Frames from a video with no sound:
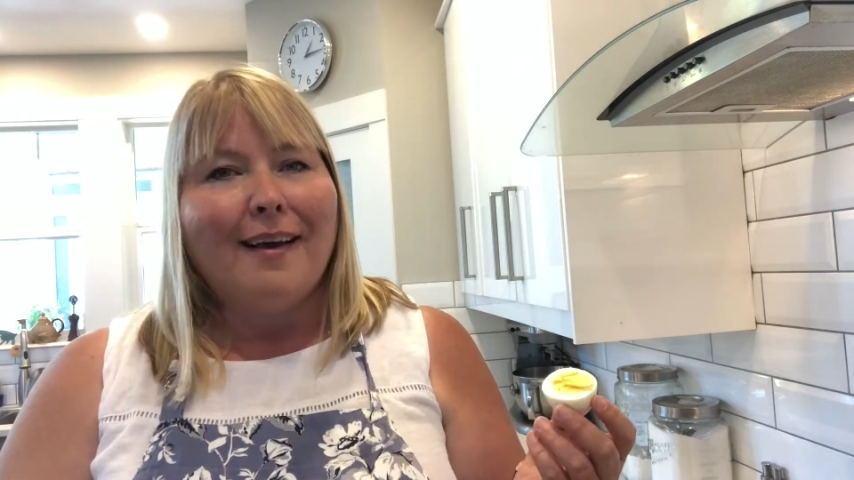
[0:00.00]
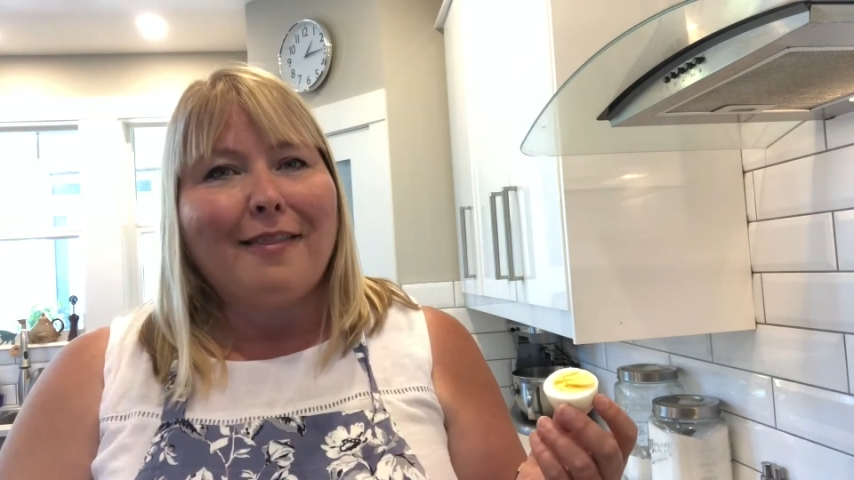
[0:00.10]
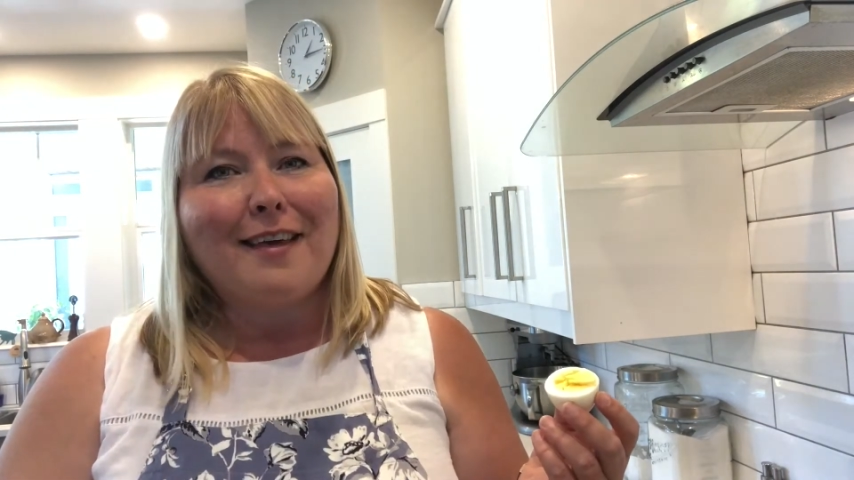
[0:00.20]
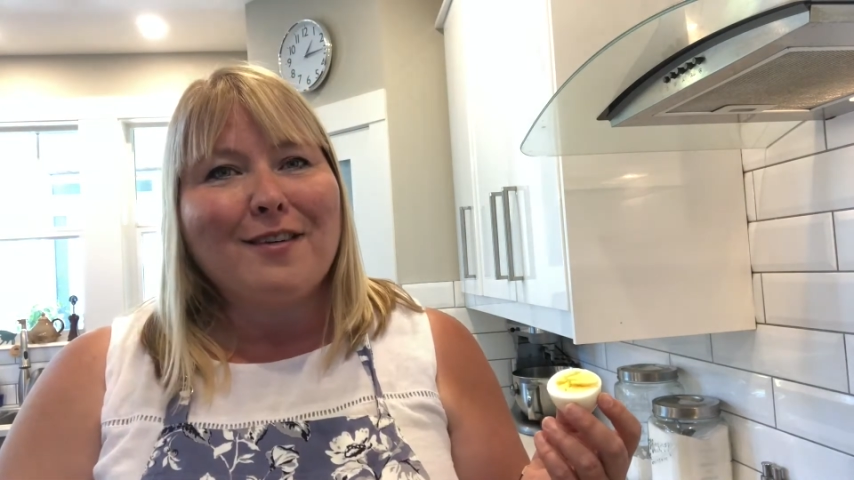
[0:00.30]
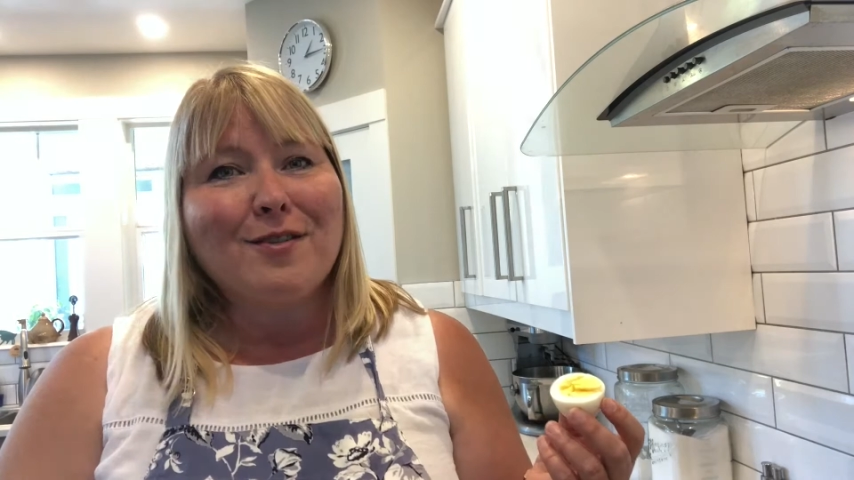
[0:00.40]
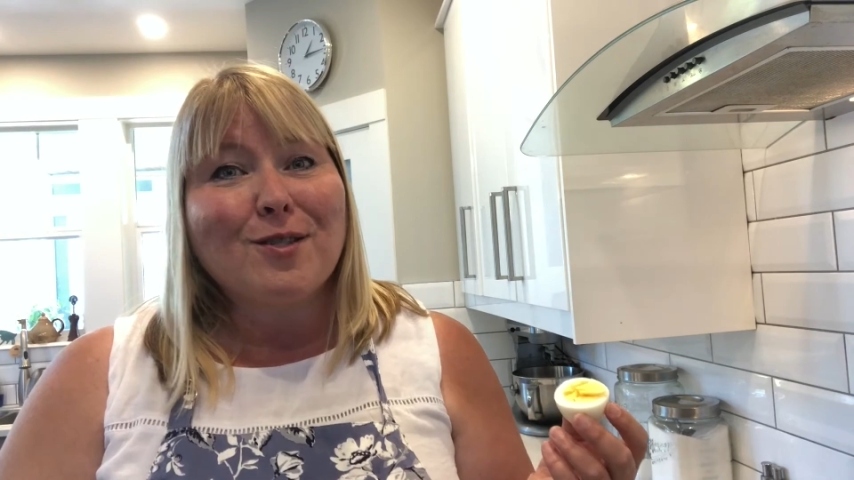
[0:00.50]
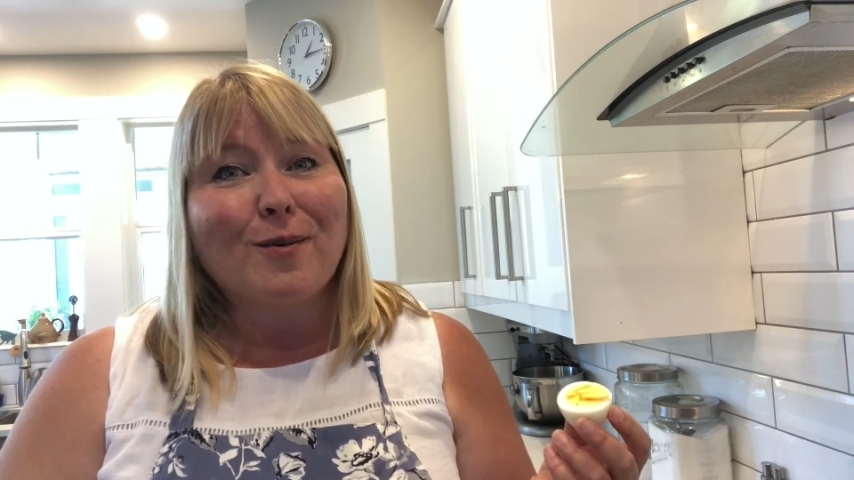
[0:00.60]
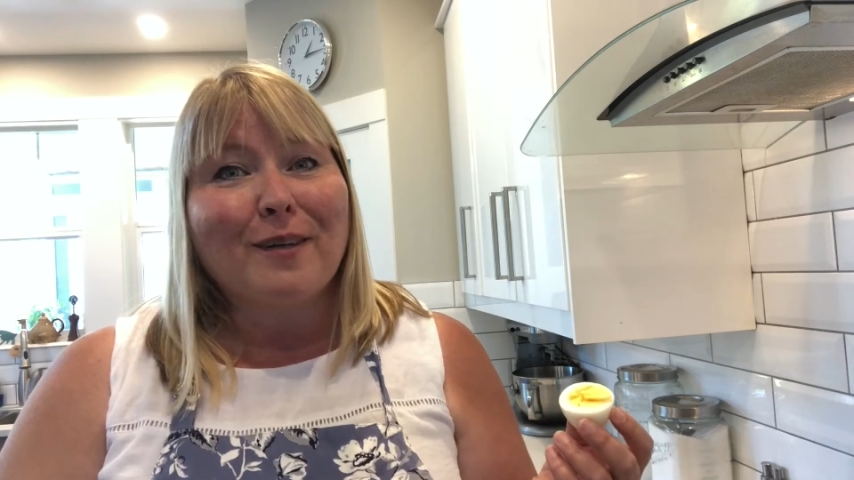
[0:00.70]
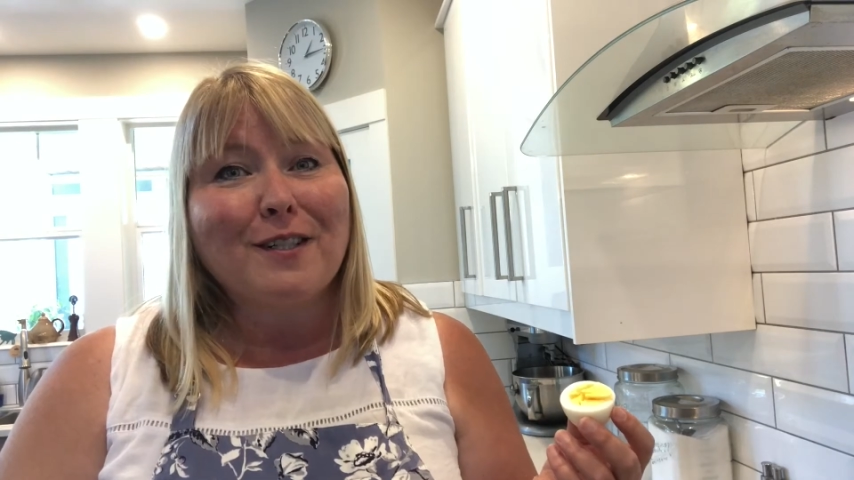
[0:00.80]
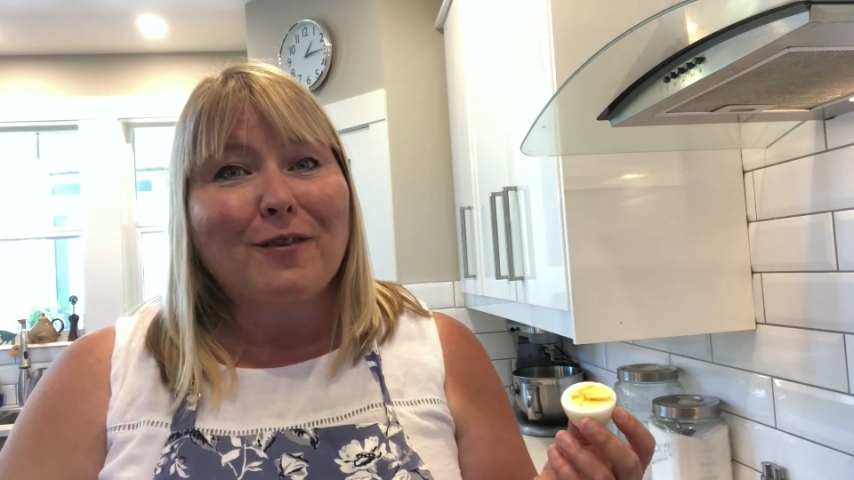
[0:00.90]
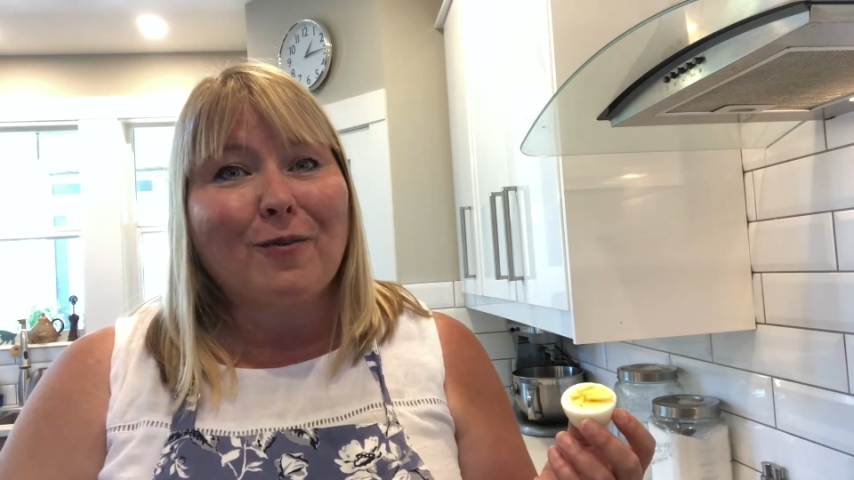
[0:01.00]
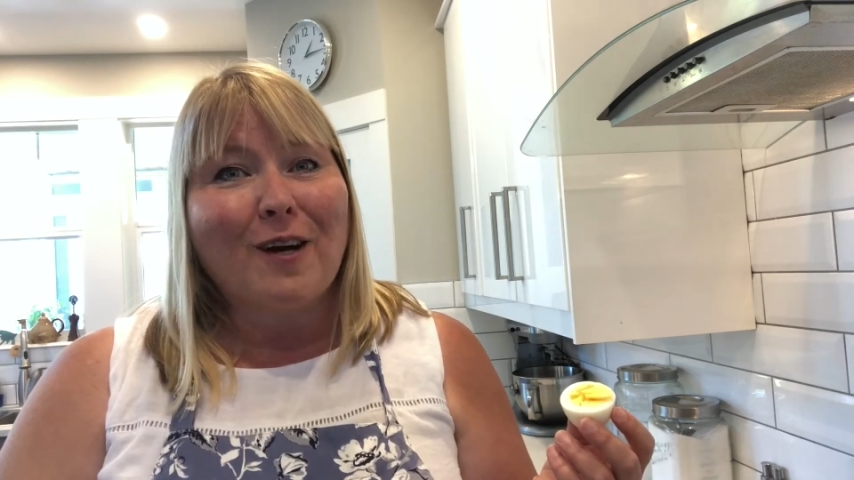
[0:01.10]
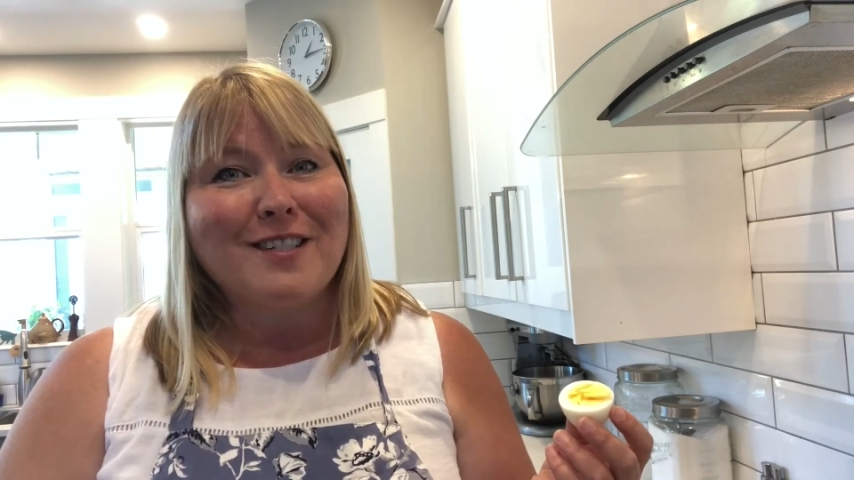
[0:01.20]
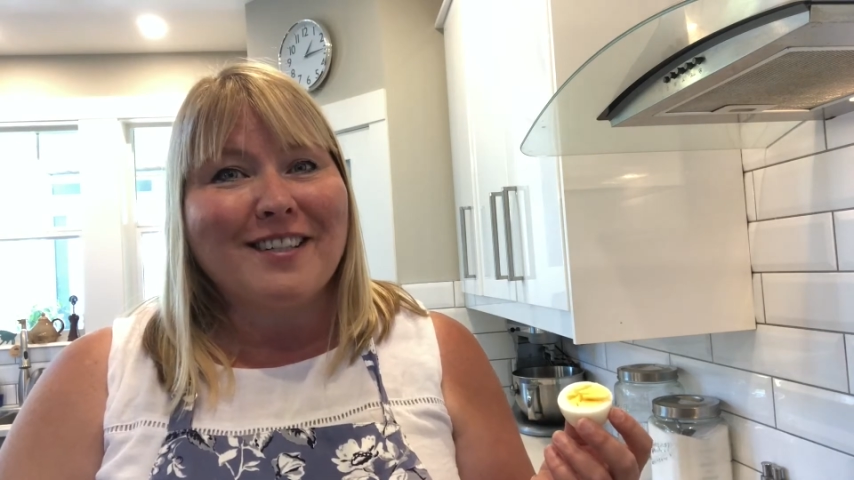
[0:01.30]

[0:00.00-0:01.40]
Thank you so much for watching